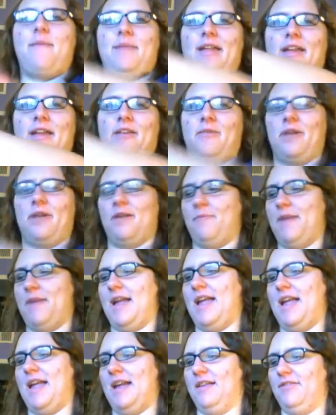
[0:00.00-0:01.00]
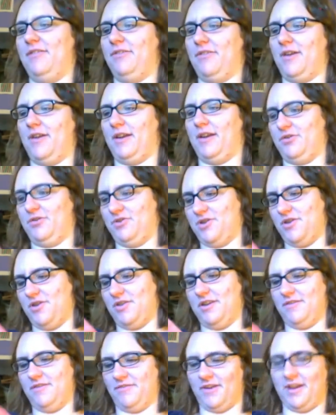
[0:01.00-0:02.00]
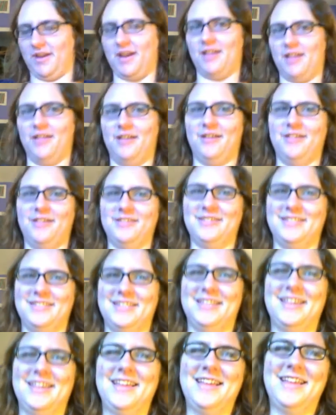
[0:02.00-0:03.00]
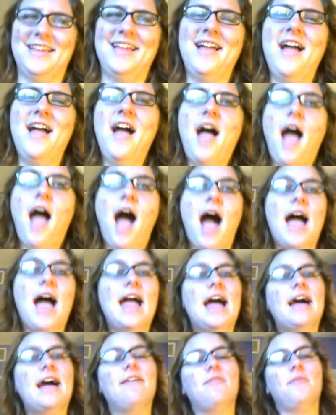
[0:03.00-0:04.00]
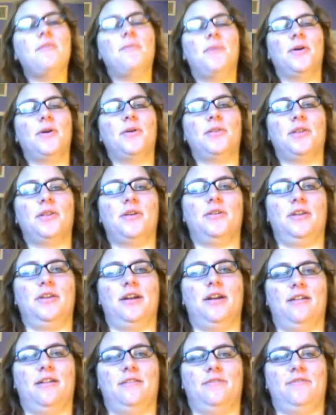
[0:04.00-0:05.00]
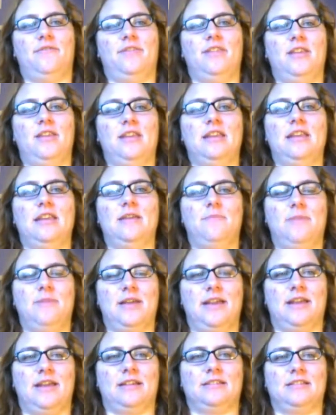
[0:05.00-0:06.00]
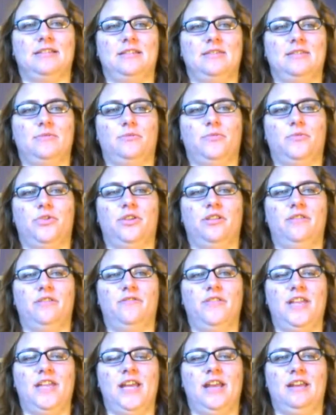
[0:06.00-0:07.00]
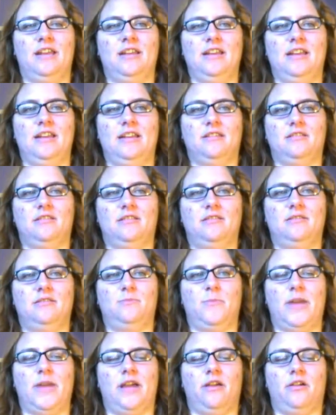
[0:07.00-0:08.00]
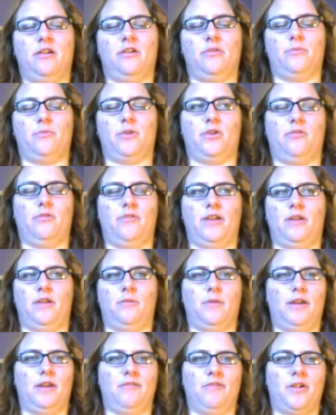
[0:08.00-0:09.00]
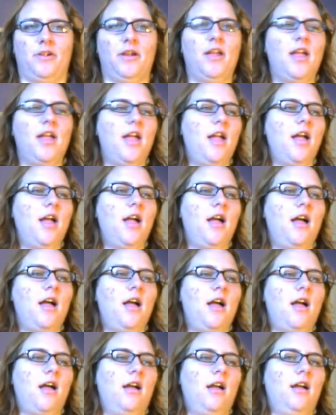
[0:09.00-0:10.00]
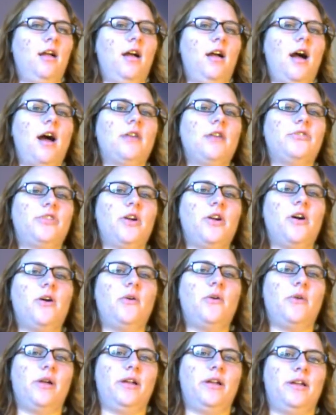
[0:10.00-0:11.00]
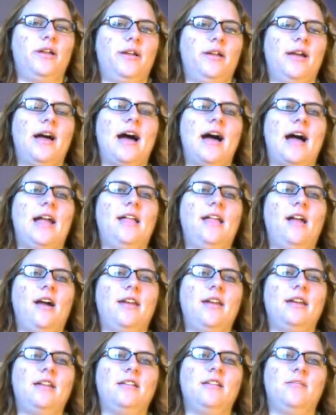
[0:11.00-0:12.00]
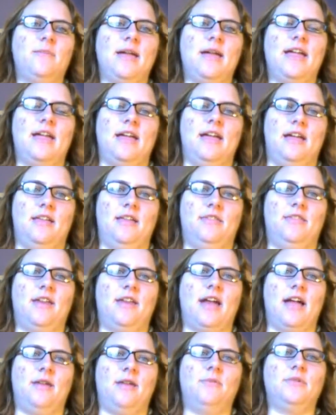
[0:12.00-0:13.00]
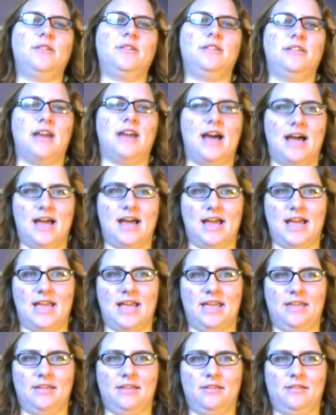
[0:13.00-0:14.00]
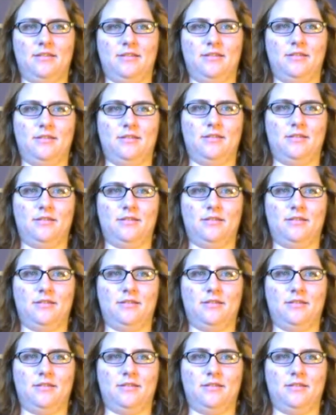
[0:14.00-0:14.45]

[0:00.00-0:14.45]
like wrapping it around my hand so I can show the different colors. I have a boatload of the Knit Picks, Wool of the Andes, Bear, Roving, whatever. So I got it into my head that I would dye.